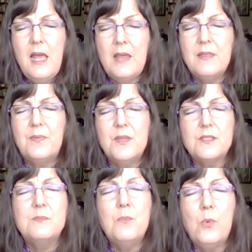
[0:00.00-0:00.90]
And that
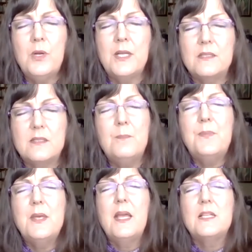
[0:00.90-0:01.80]
this morning
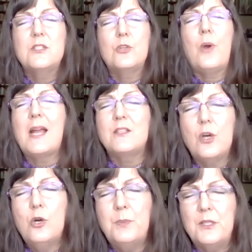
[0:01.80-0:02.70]
something has cracked
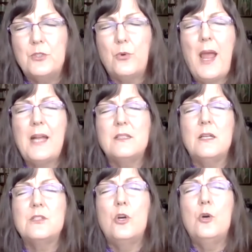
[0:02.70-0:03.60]

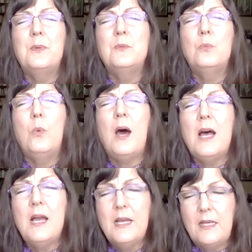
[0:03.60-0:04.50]
us open
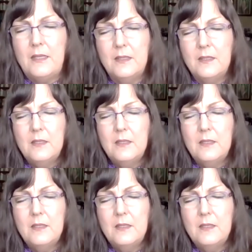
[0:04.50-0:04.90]
wide